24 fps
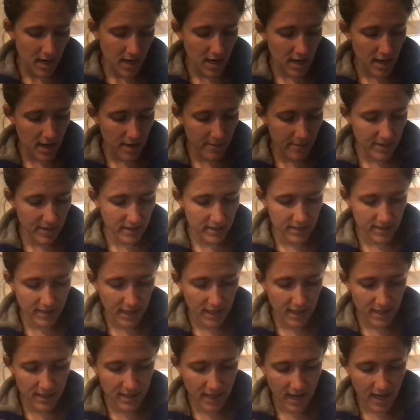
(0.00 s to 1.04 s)
It
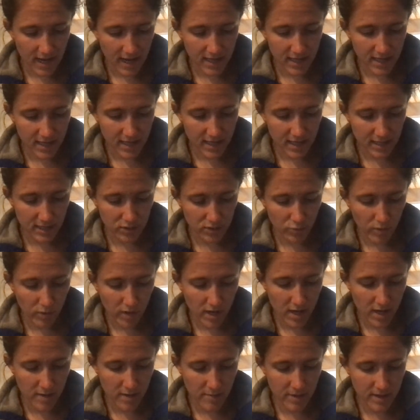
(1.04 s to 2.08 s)
said that he swam